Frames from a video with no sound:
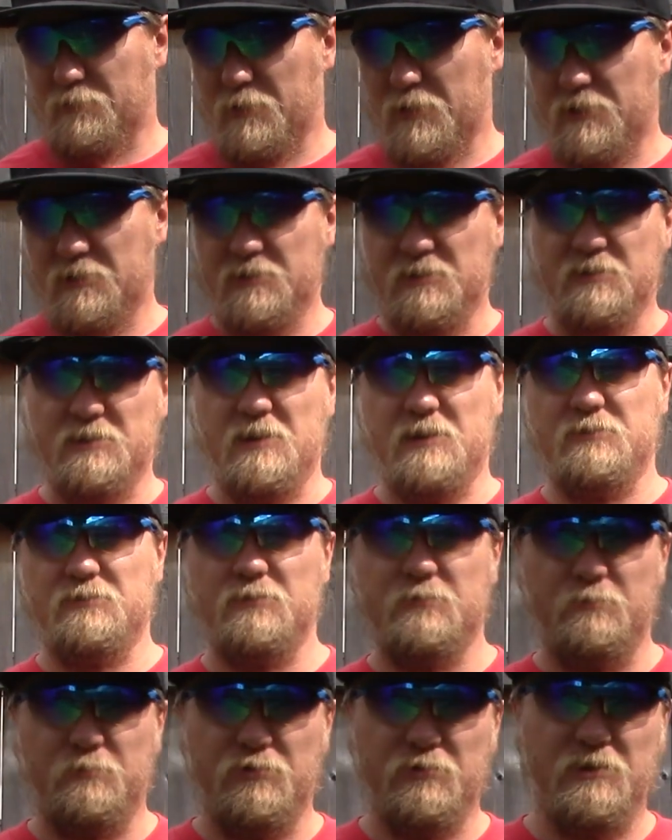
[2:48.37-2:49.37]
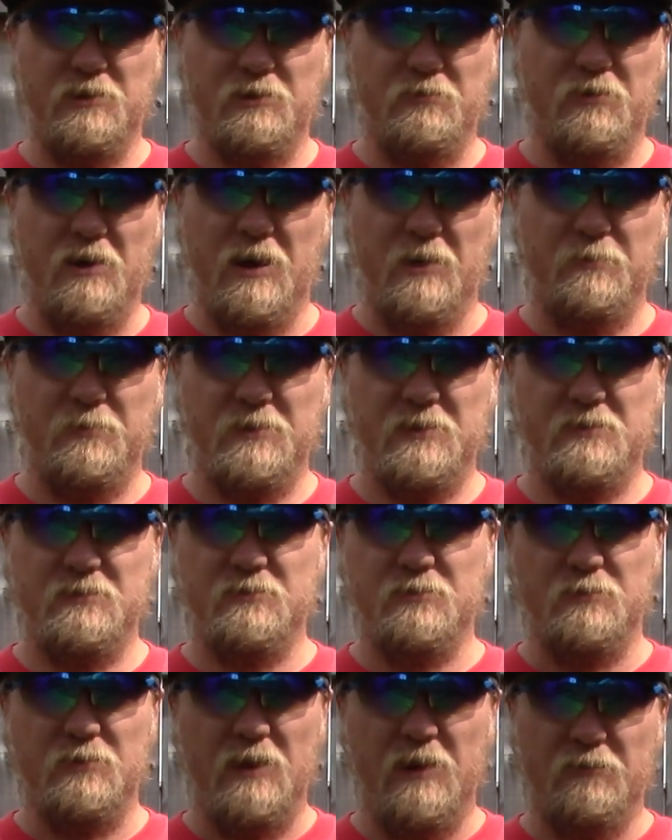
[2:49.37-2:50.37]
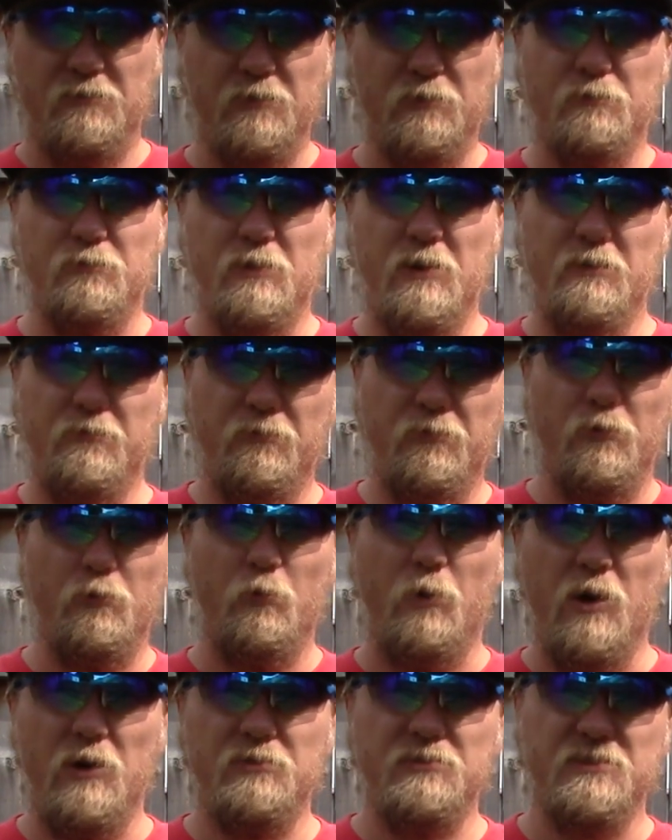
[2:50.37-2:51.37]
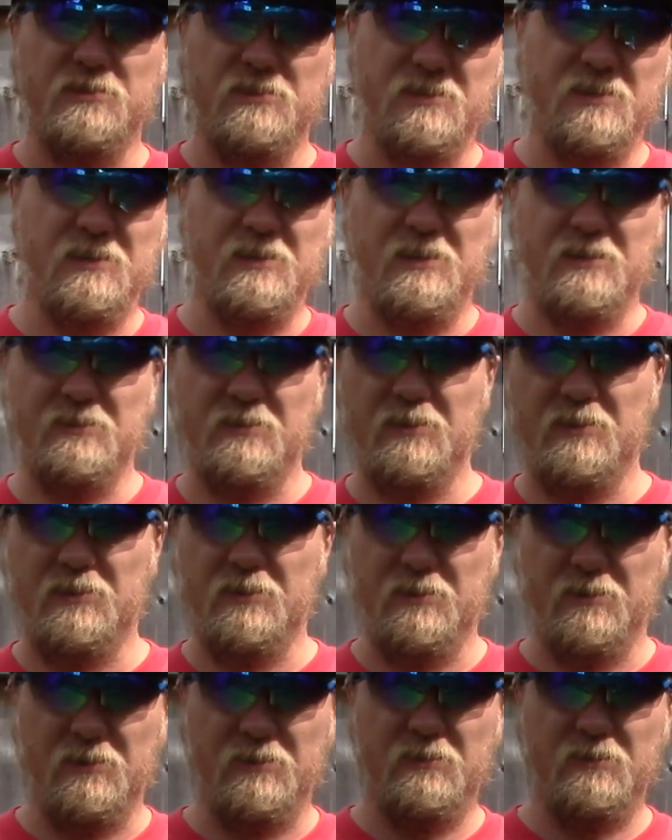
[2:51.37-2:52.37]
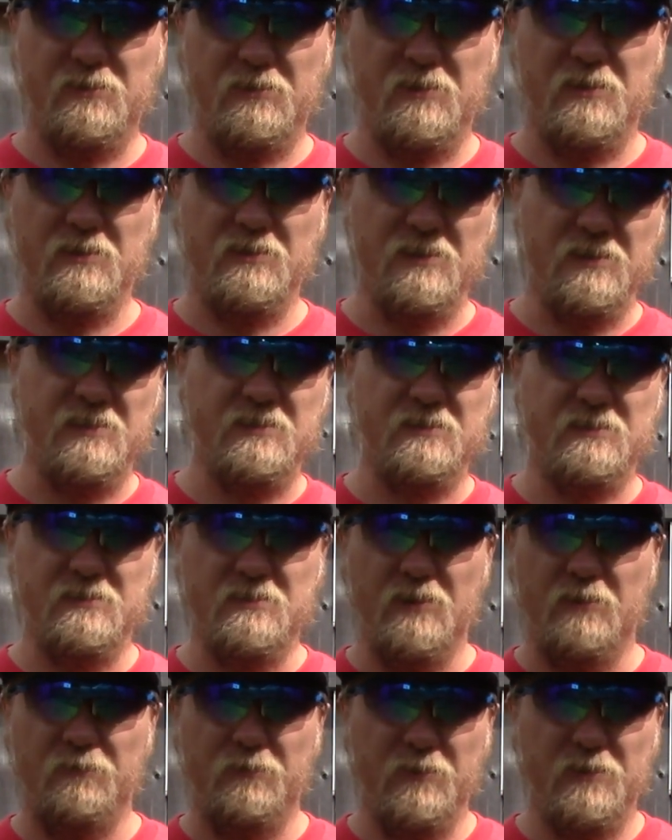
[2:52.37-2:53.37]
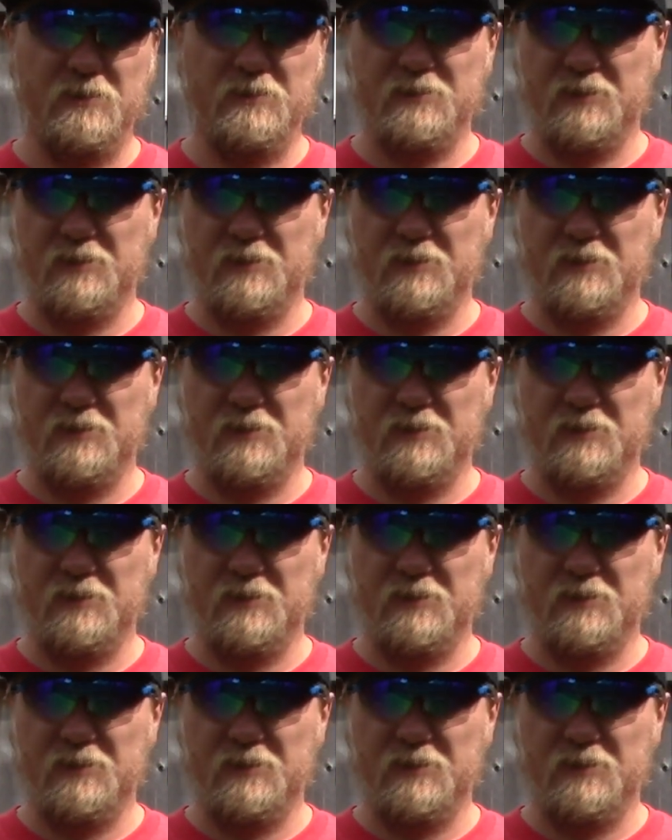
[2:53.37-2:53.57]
page is actually pretty crappy, so you have to grind for a while just to get to the decent stuff in this